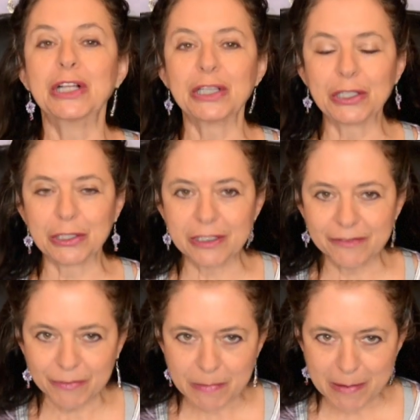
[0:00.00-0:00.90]
learn
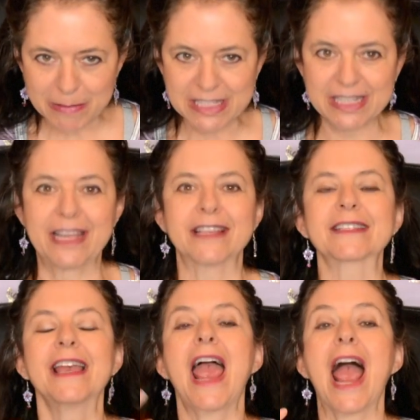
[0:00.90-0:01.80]
from my
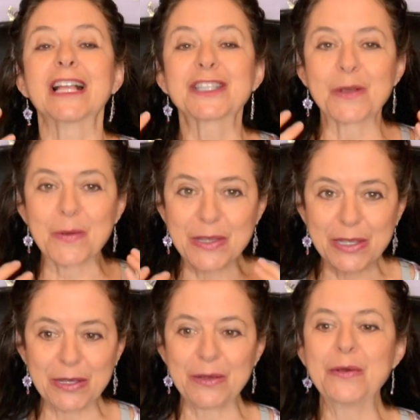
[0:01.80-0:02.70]
mistakes and so
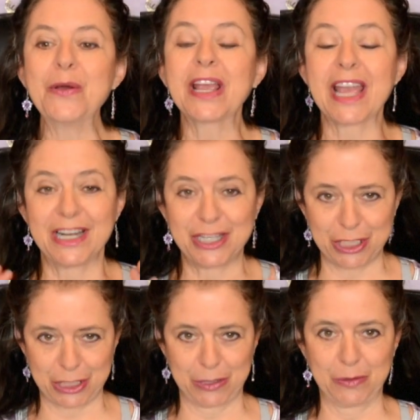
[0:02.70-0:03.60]
you can
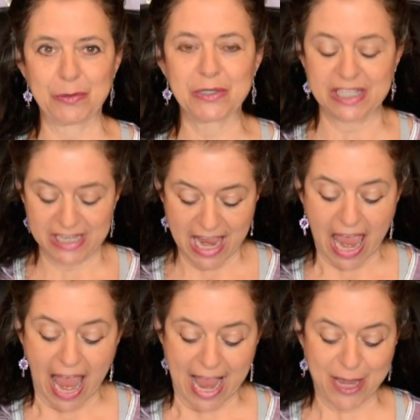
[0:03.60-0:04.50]
choose
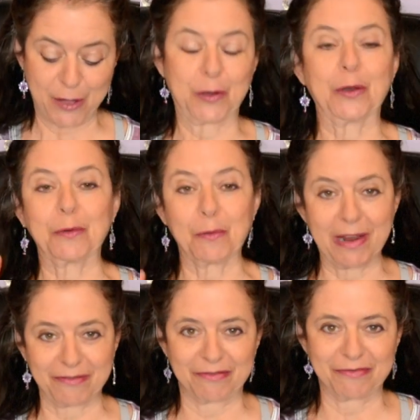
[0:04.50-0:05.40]
a good
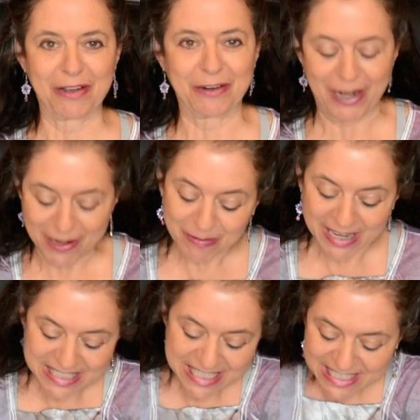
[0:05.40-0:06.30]
wife, all right?
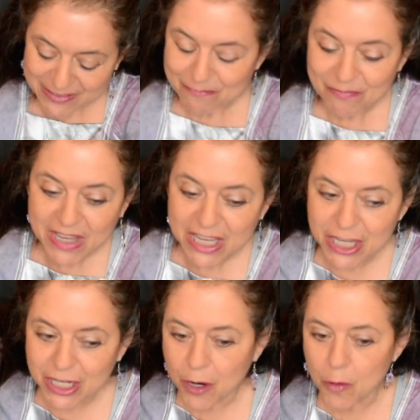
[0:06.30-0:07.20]
Because,
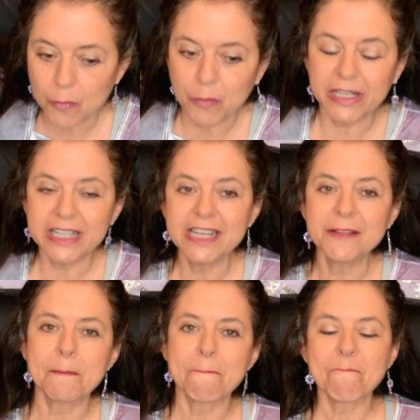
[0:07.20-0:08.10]
really,
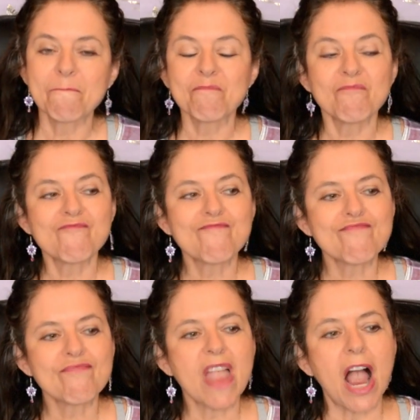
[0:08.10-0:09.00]

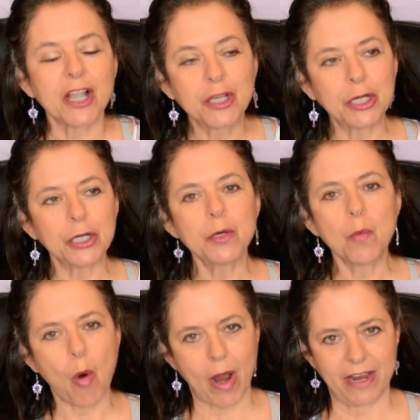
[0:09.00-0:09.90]
a
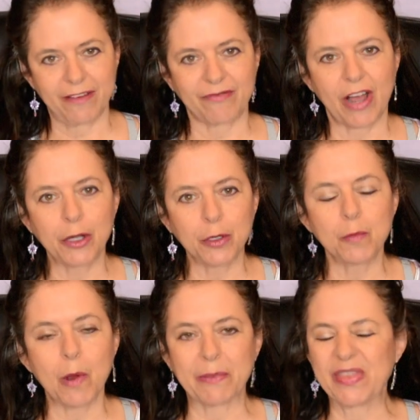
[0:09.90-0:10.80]
good wife, a
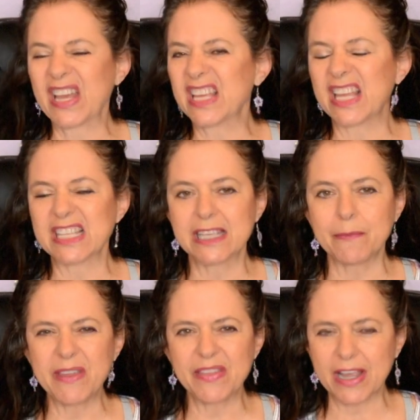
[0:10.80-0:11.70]
good woman, that's
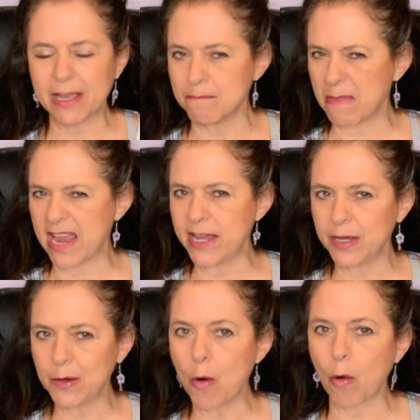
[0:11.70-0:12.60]
something that can make
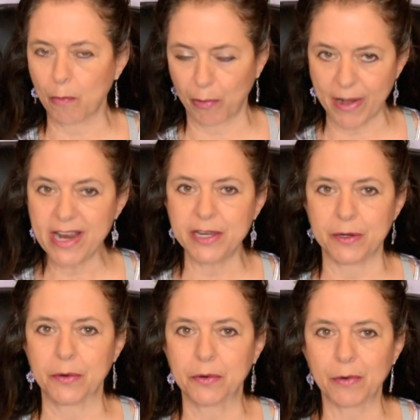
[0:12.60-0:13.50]
you or break
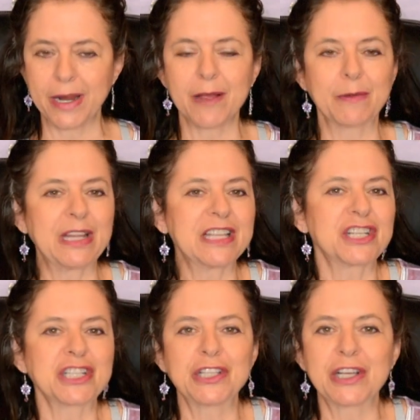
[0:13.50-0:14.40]
you, right? I mean, let's
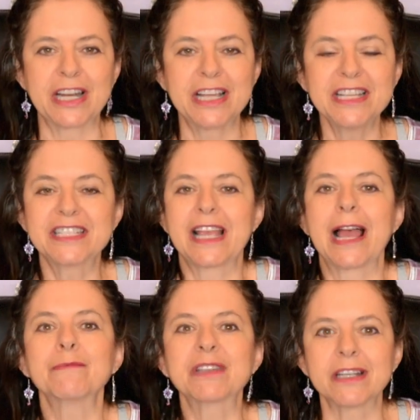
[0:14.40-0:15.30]
just look at
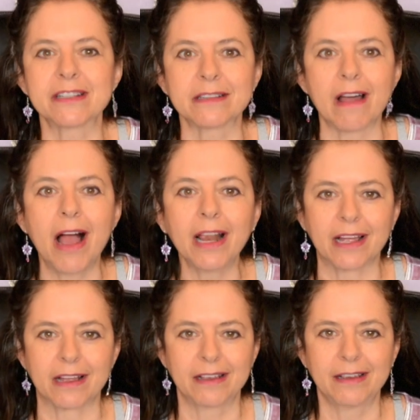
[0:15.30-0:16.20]
Samson and
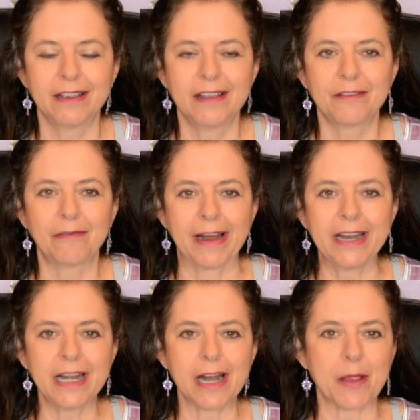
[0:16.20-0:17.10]
Delilah,
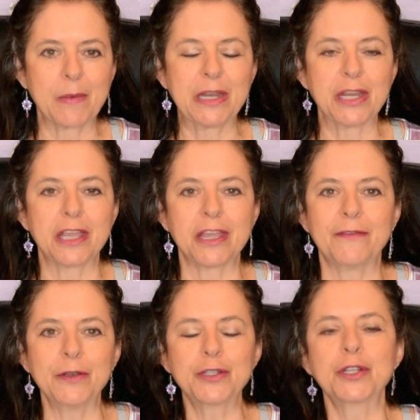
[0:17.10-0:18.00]
right? I mean, if
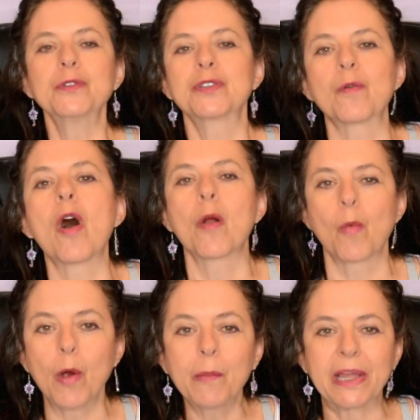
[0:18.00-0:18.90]
you choose the wrong
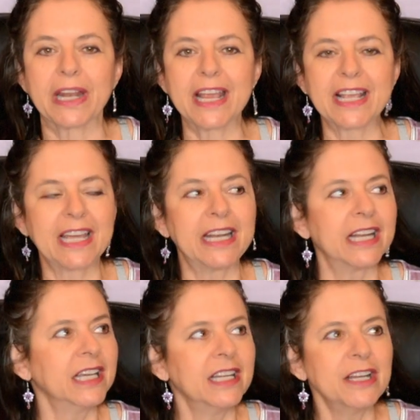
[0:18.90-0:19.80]
woman, it
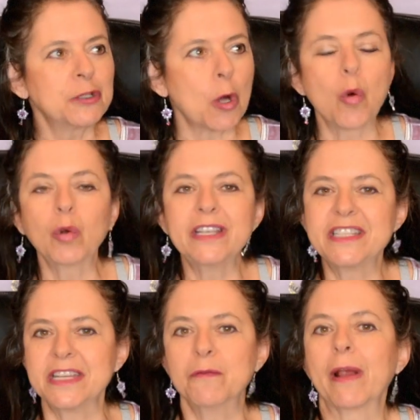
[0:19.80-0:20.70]
can totally
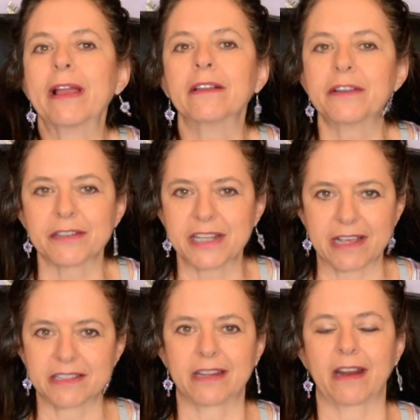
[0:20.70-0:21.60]
derail your
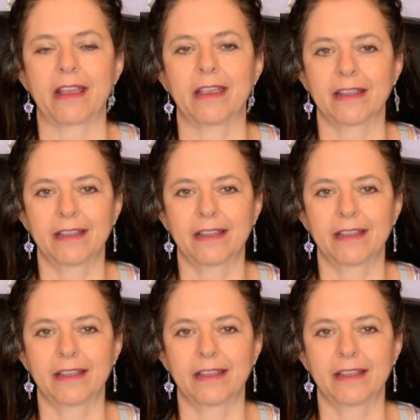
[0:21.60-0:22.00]
destiny.